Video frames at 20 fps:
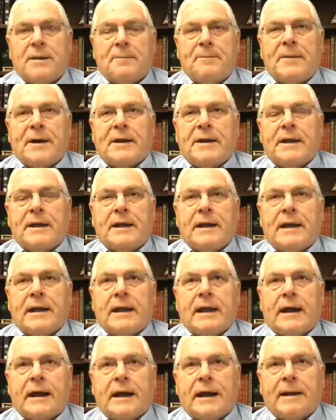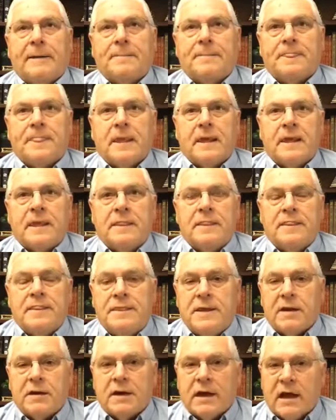but
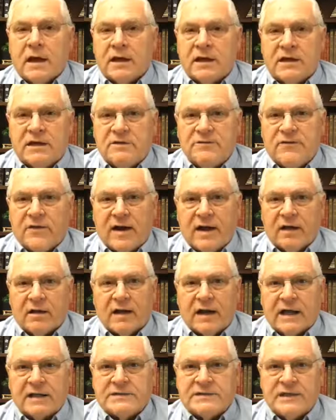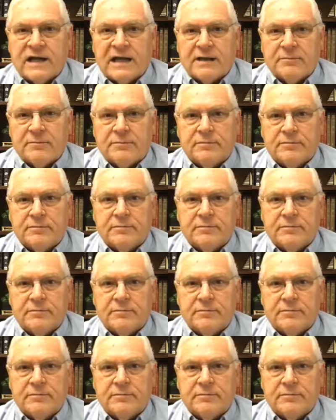they're not going to defile God's name.